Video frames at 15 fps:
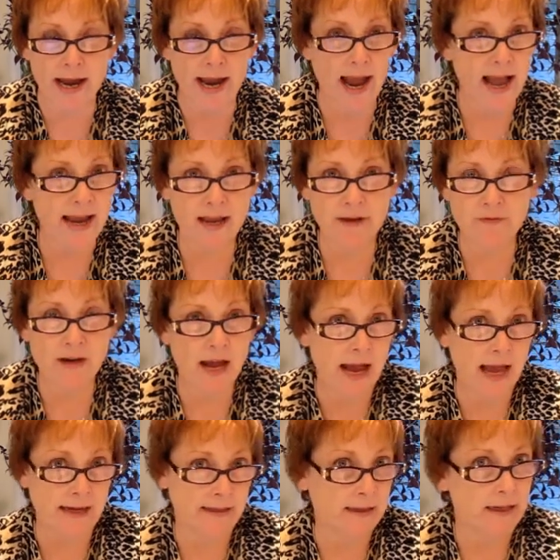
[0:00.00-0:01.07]
I have
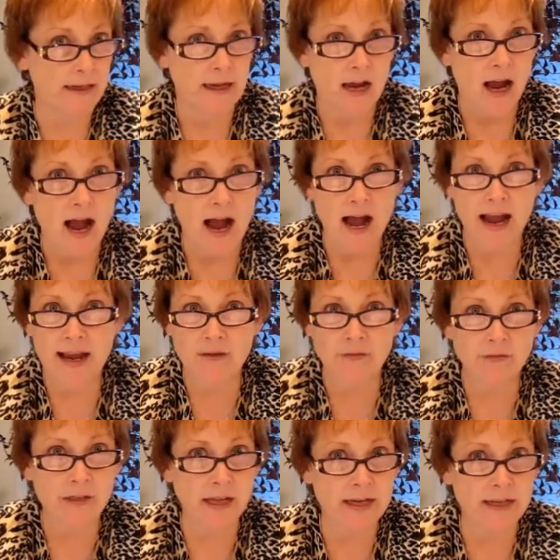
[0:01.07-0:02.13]
not. I have
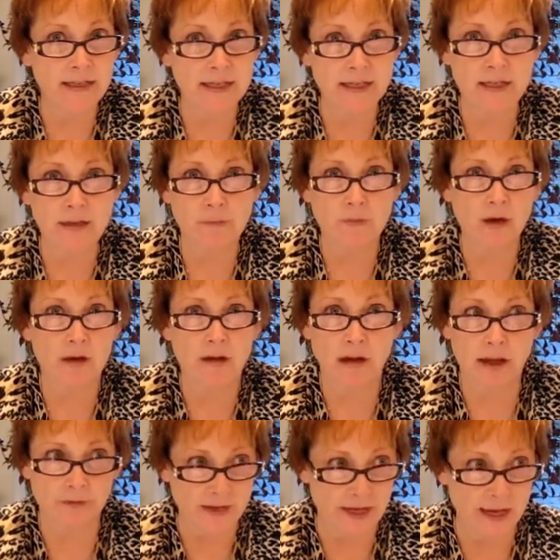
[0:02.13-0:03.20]
let it keep, uh, I
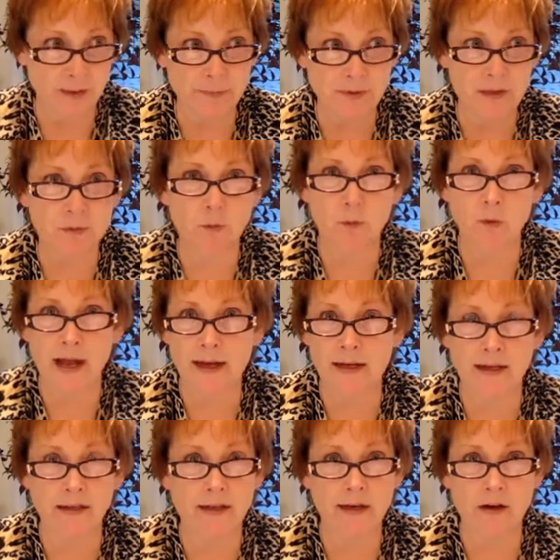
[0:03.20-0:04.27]
have kept it wet
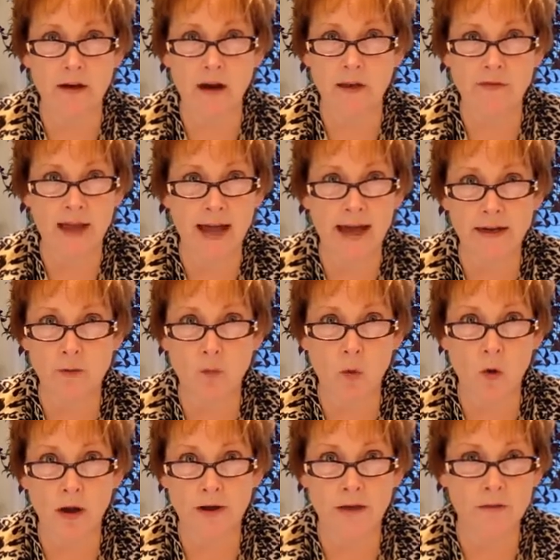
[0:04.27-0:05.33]
in there. I've added
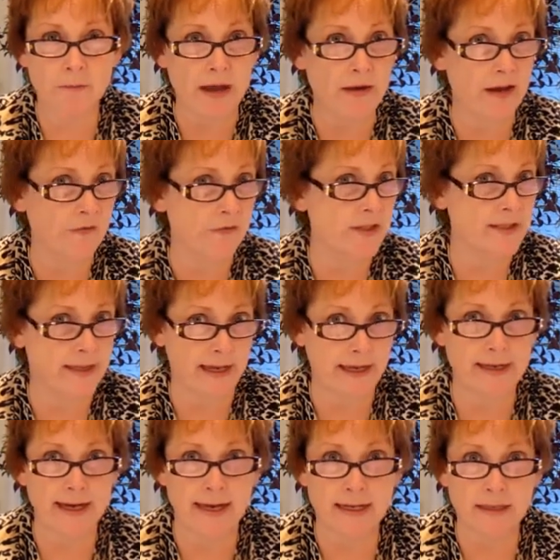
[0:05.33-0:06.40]
water about every ten
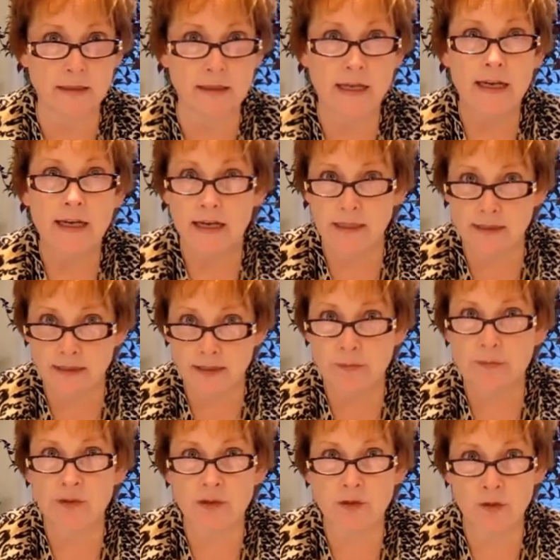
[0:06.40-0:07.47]
days. It
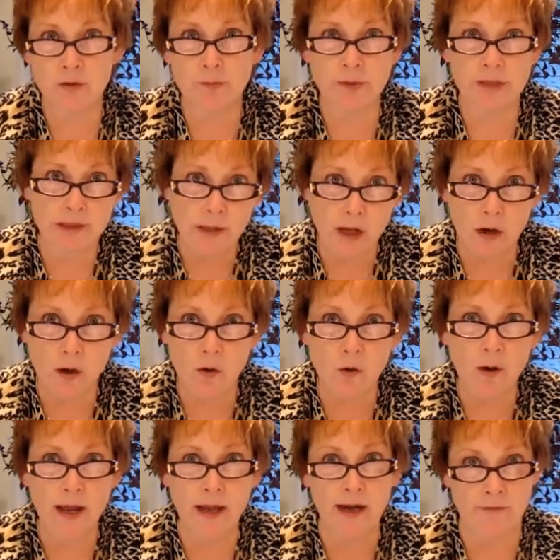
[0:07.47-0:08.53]
seems to be low,
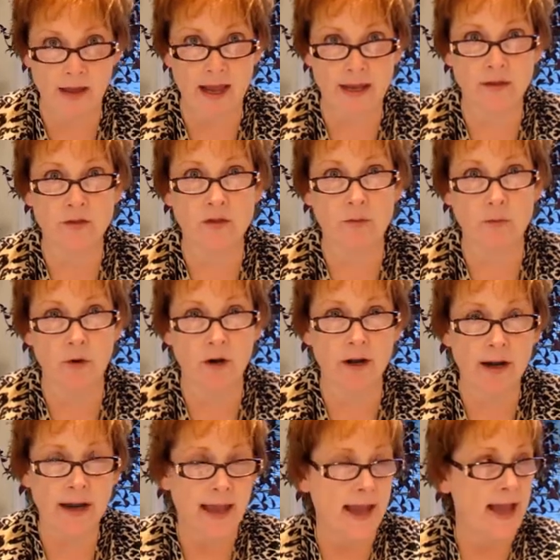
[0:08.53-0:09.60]
and I've added some
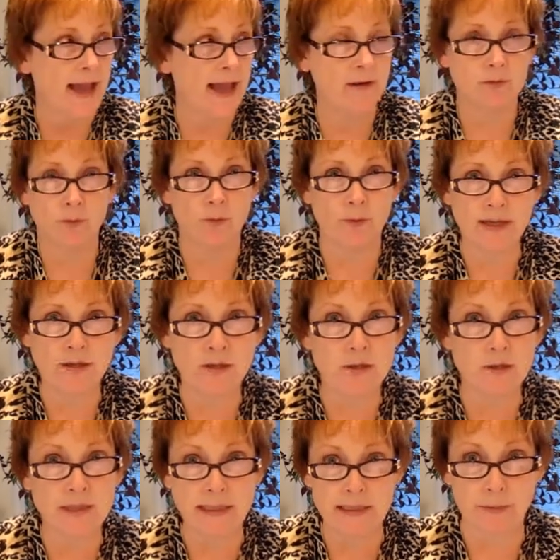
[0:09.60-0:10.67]
more. And wait till you
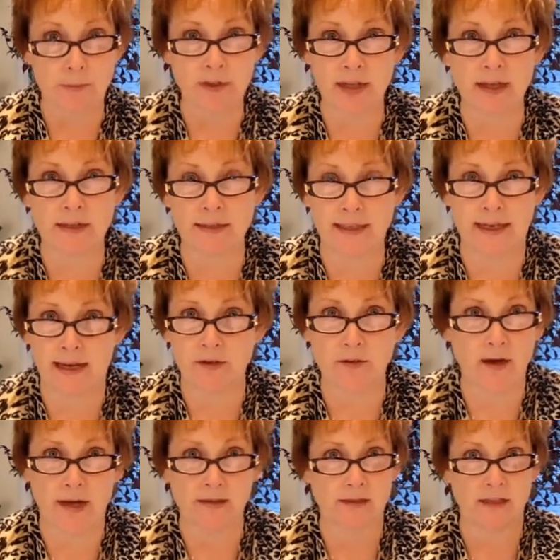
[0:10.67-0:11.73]
see the plant today, you
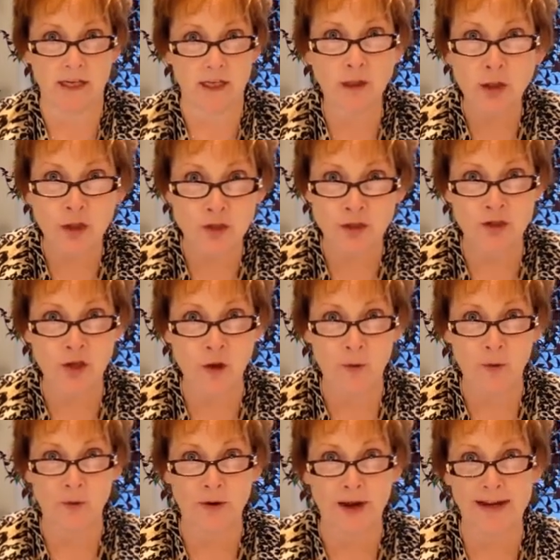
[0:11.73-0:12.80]
guys. It looks
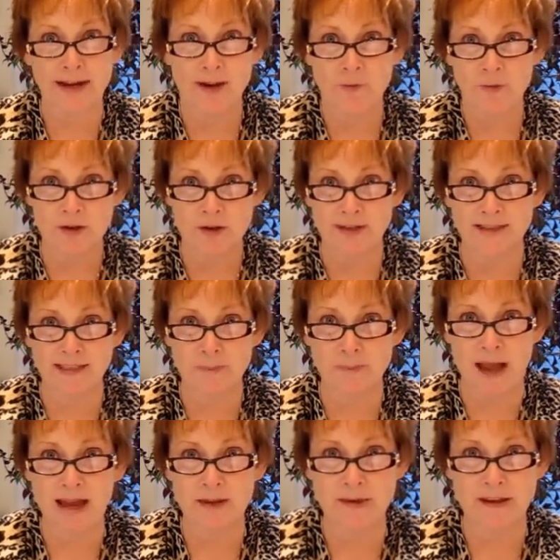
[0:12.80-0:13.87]
so great. Well, you can see it
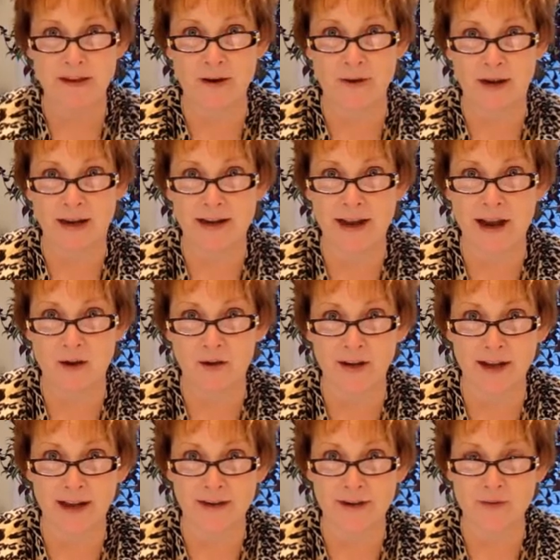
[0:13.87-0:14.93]
behind me there right now,
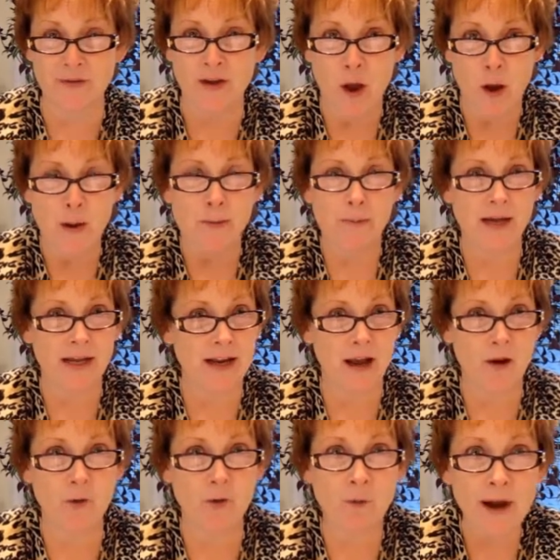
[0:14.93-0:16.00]
kind of. But
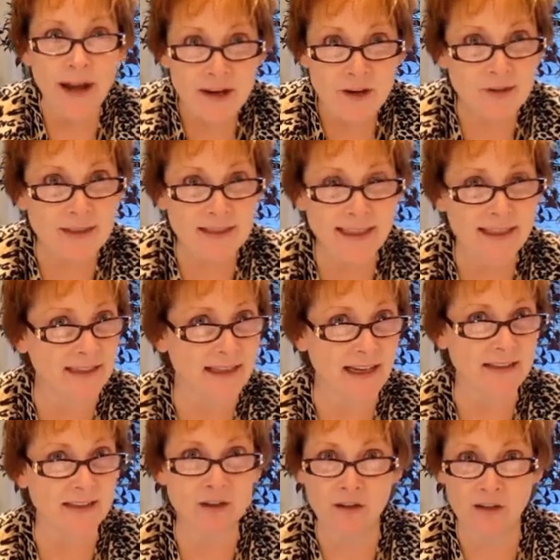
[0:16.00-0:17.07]
wait till you see it
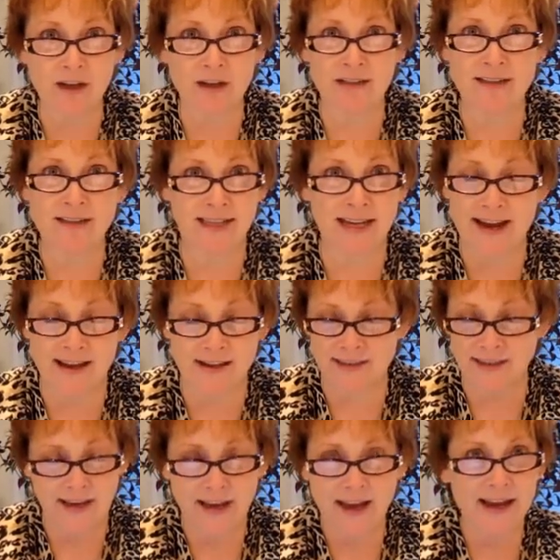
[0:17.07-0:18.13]
on the look on the
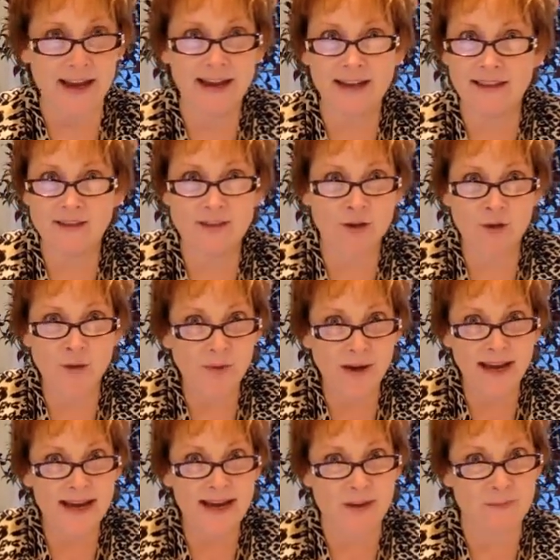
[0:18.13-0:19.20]
stands. It's
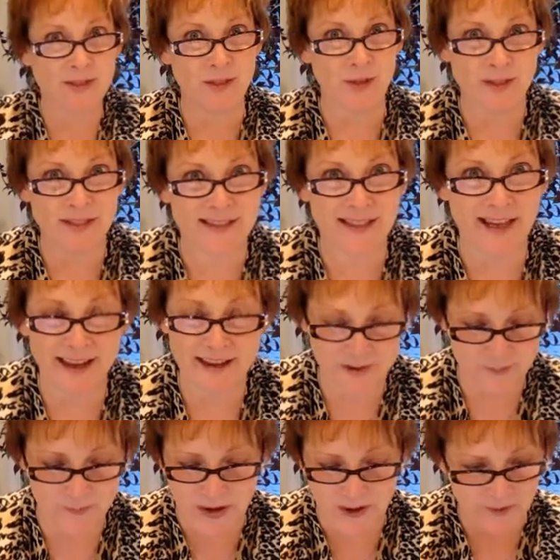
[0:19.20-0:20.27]
great. I'm so excited
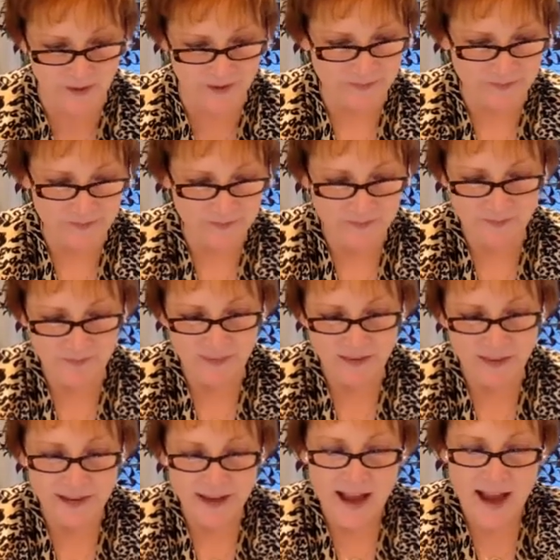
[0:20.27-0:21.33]
about it.
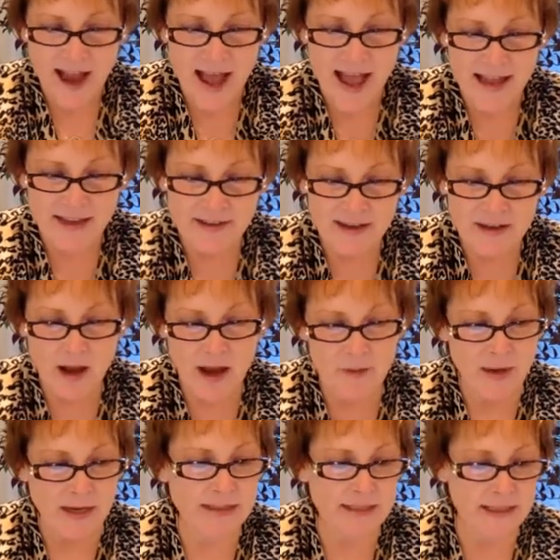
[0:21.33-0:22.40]
And then um,
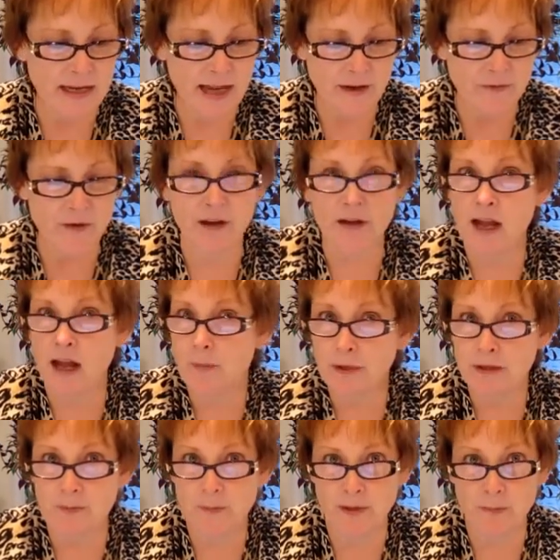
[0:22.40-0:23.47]
I did have a
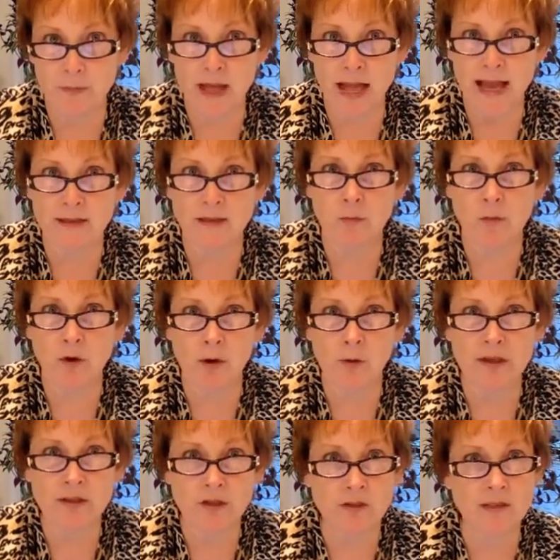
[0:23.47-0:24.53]
couple of people ask more questions